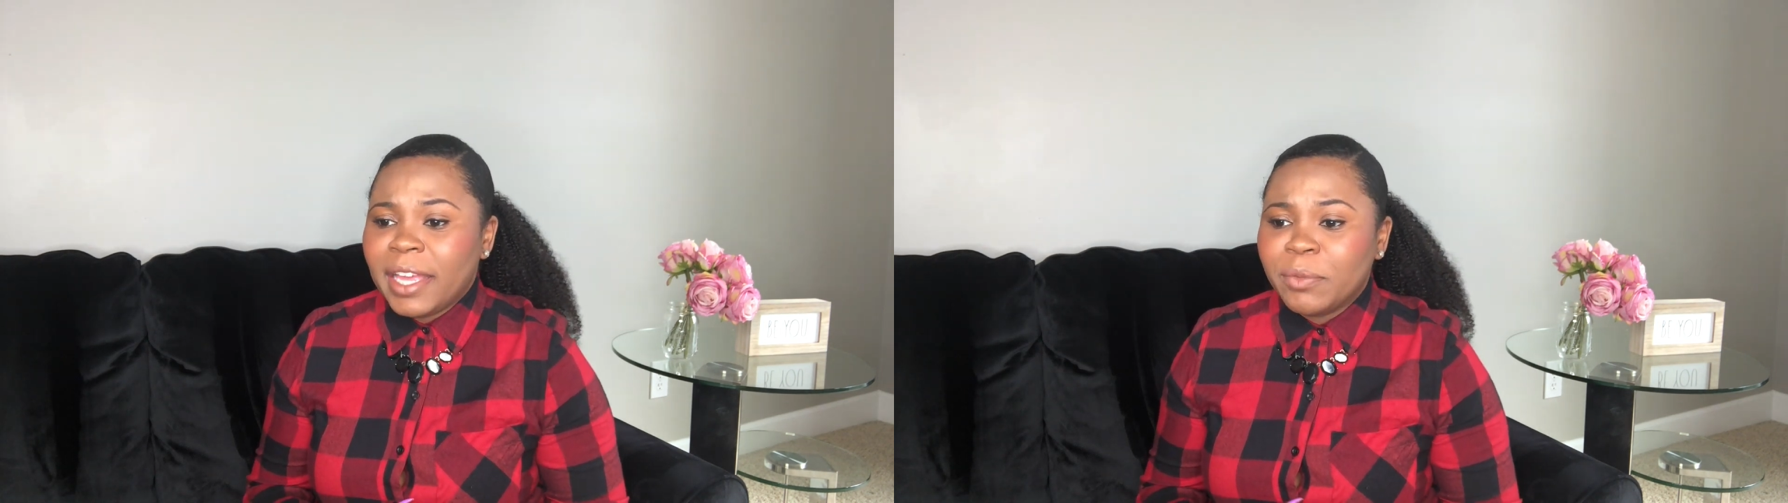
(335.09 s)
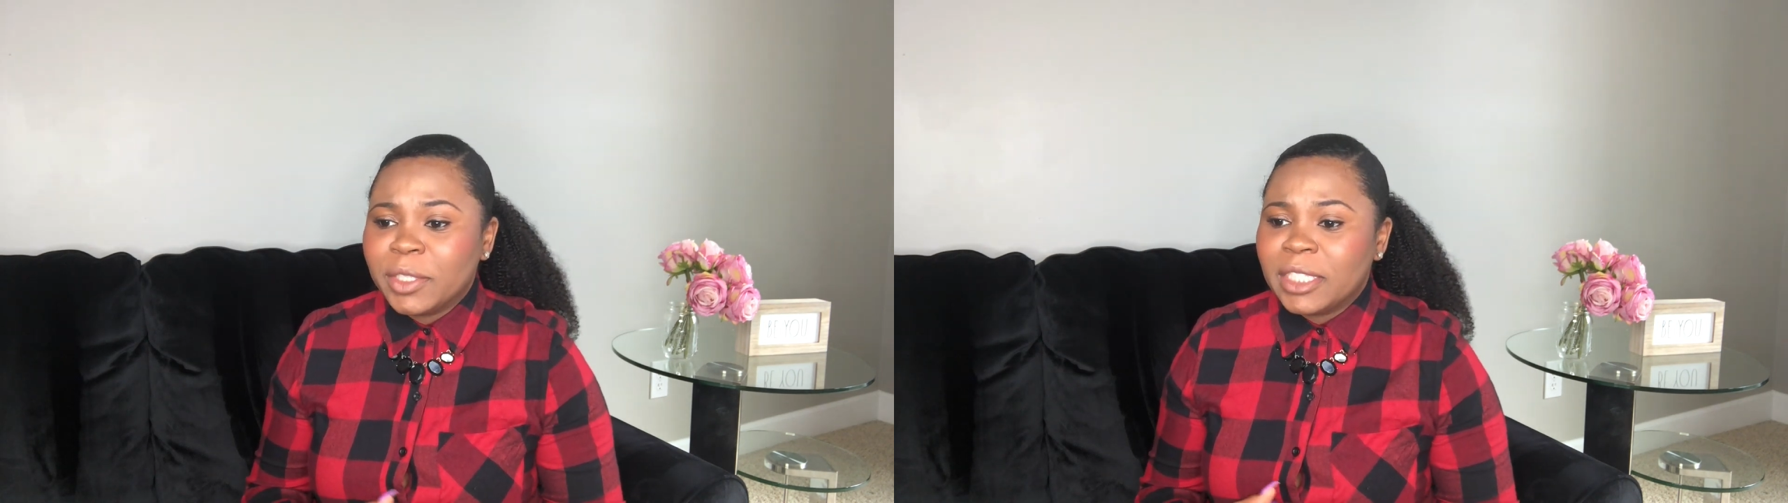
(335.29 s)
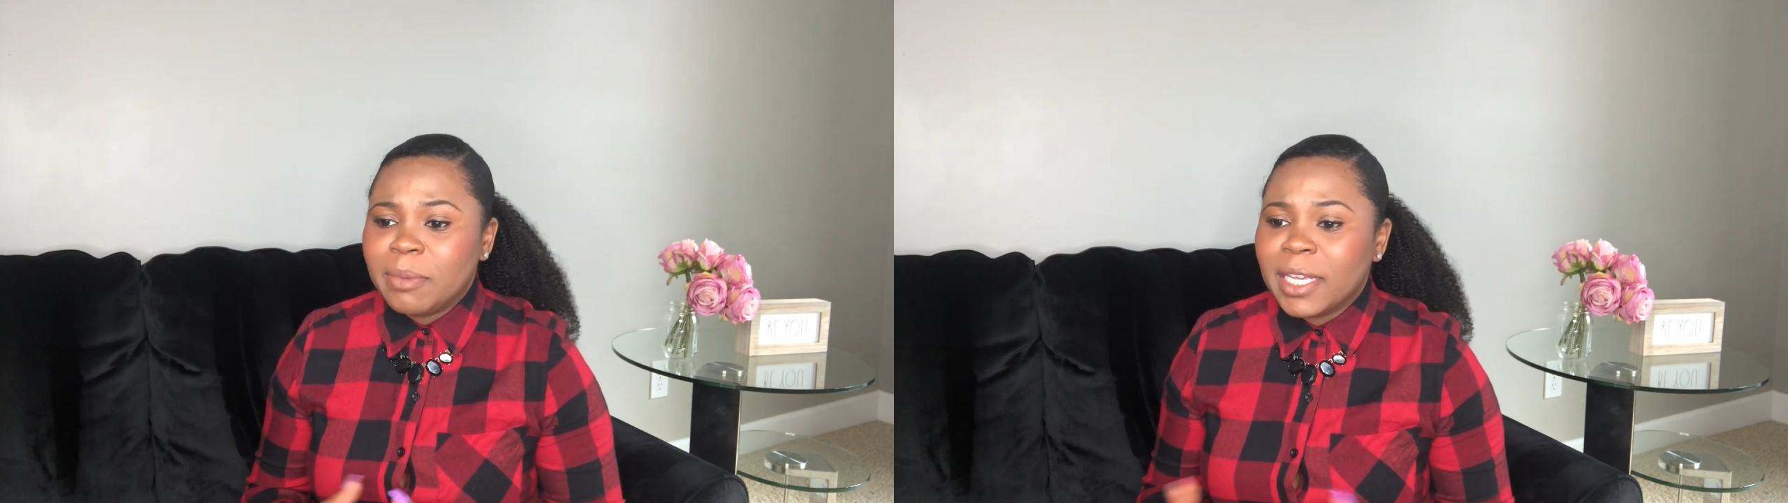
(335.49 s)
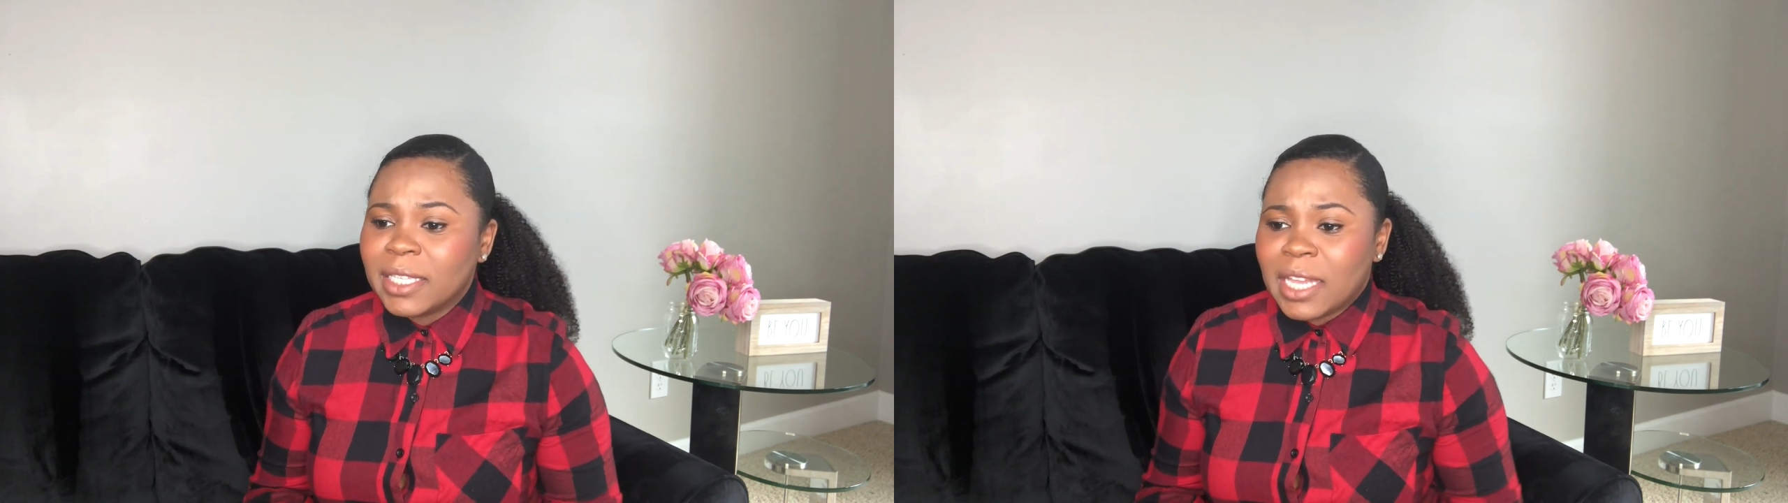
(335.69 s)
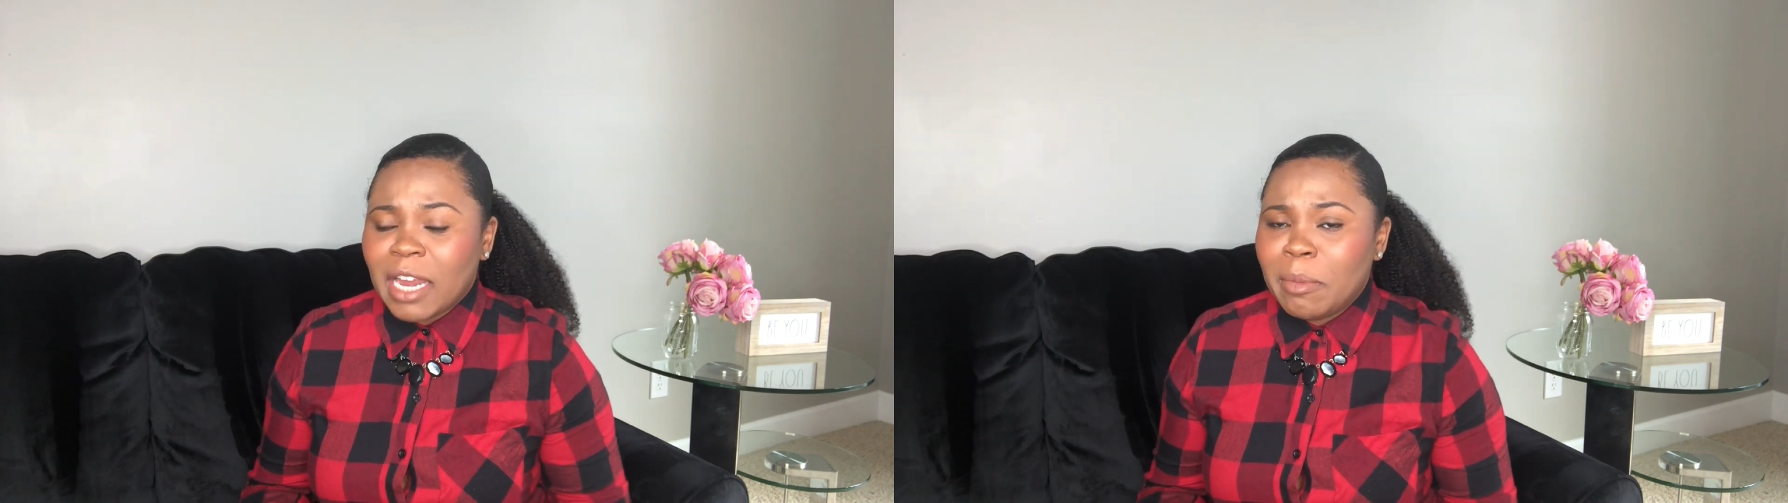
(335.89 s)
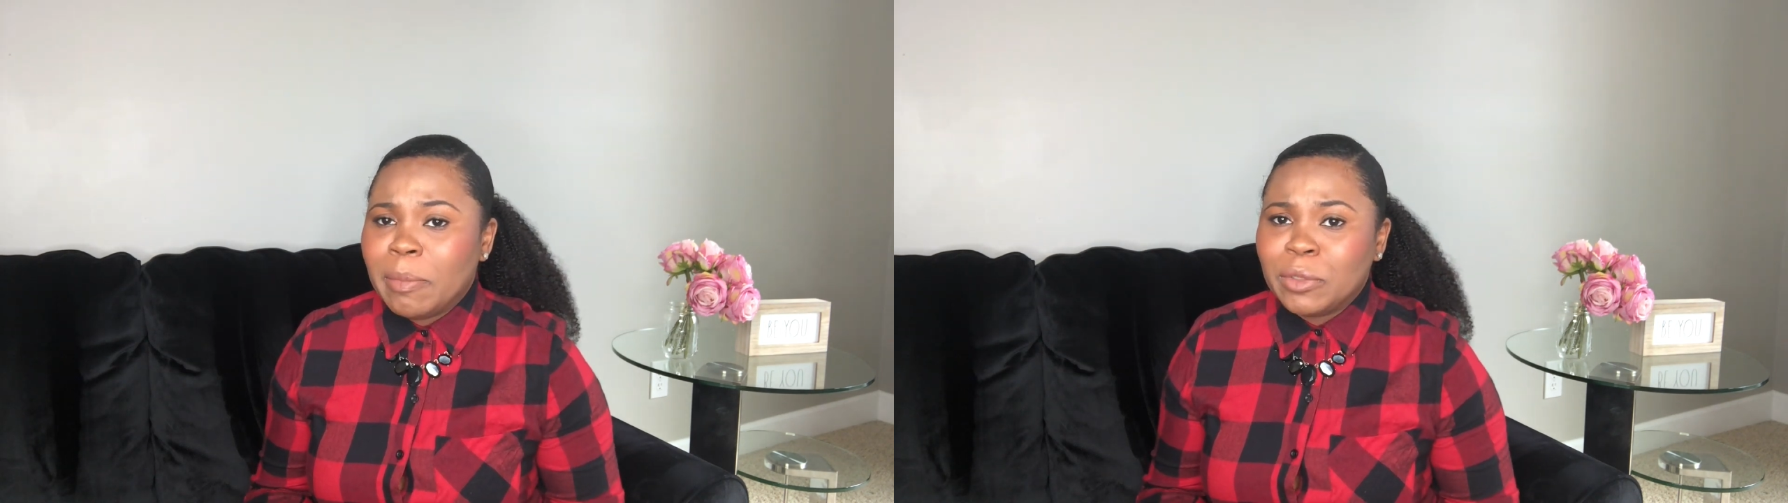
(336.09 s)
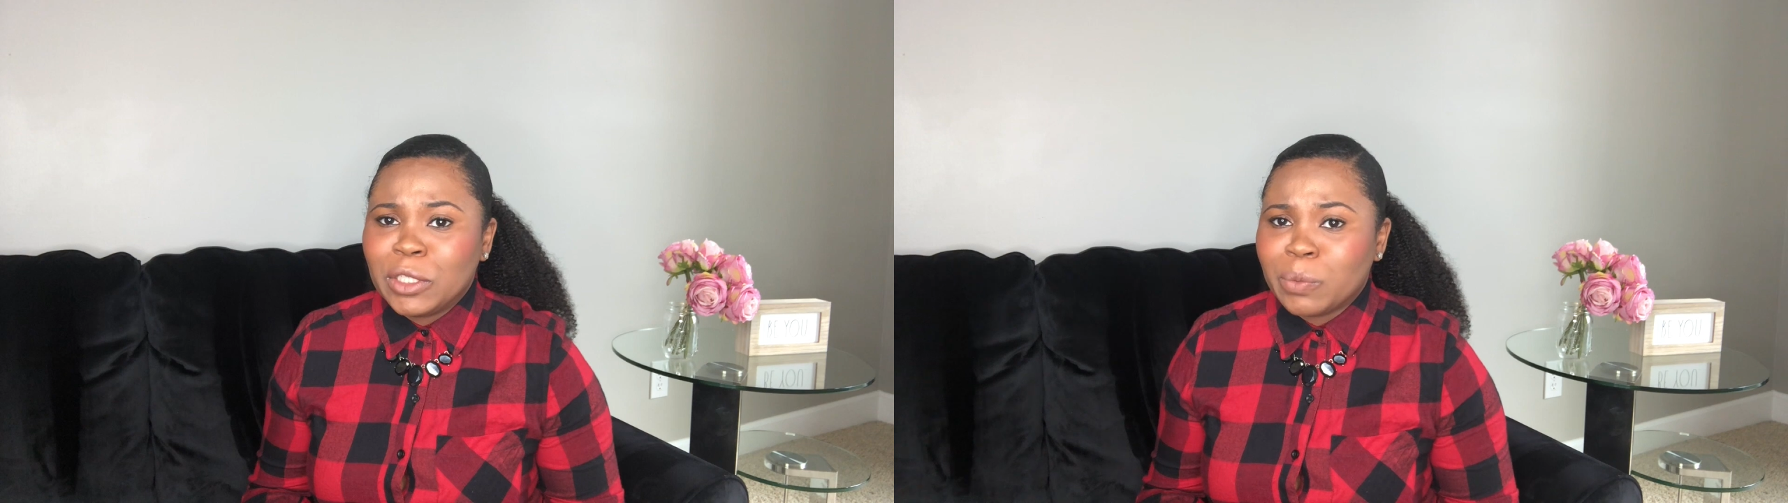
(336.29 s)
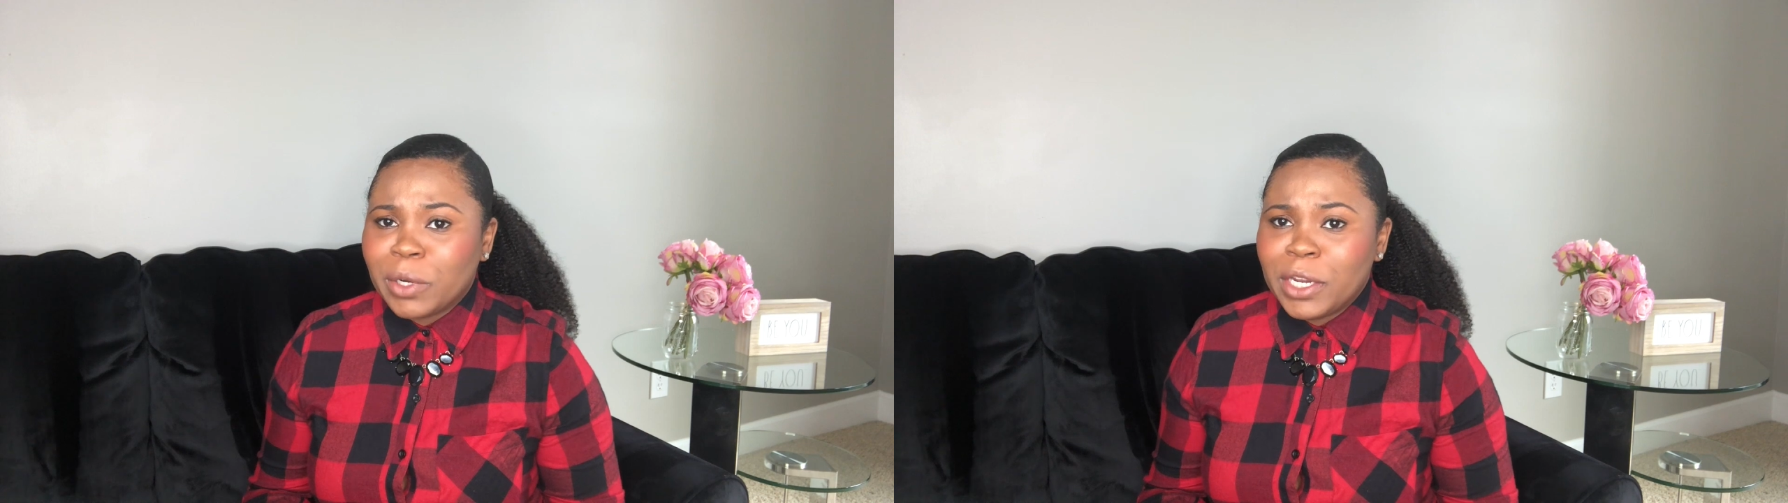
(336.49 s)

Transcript: it was just because a lot of people just weren't